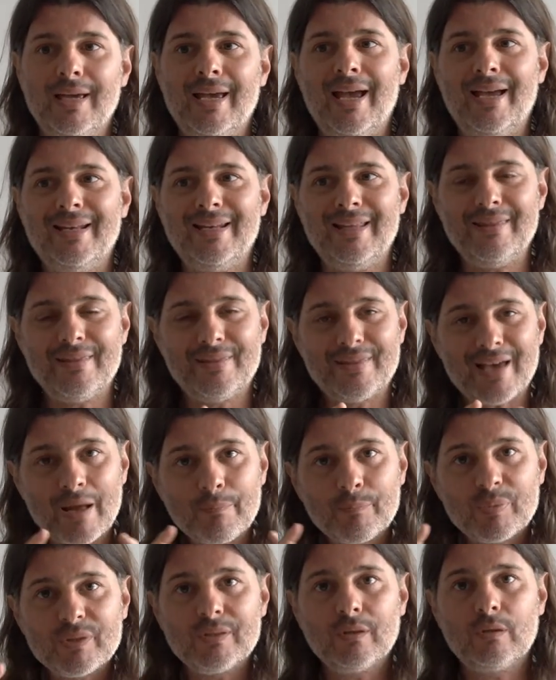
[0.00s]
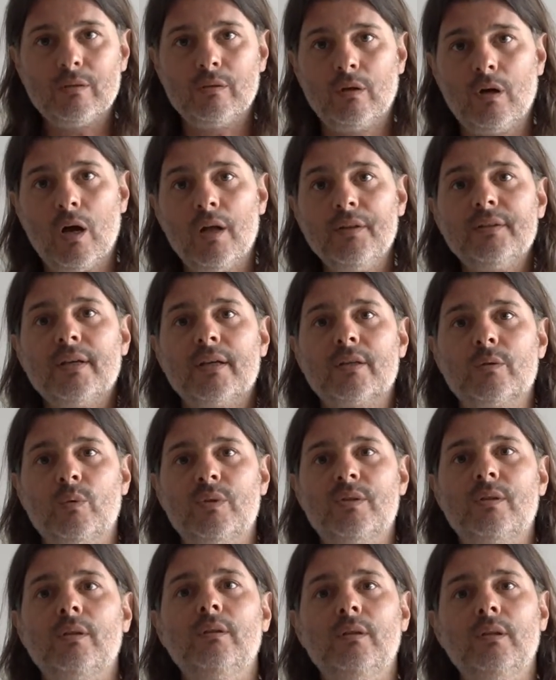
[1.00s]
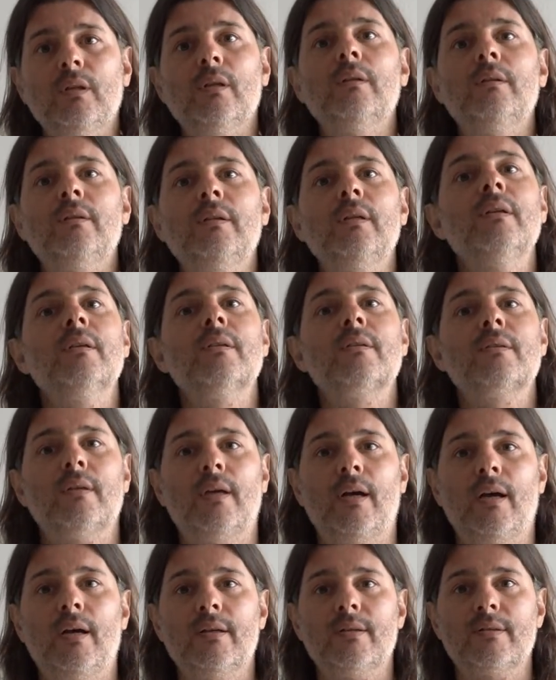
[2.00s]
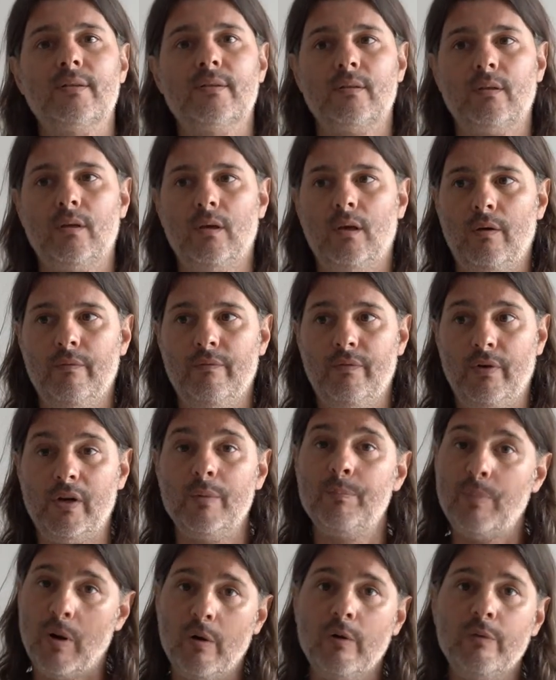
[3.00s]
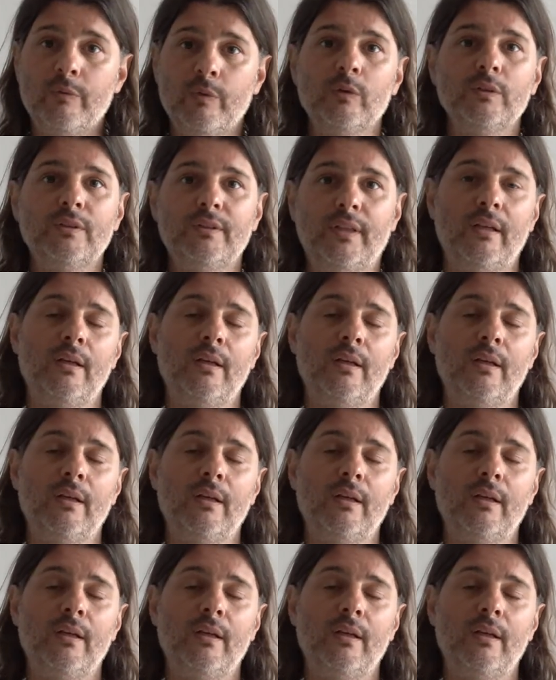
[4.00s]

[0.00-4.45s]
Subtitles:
And in that particular context, we see DLTs as a very powerful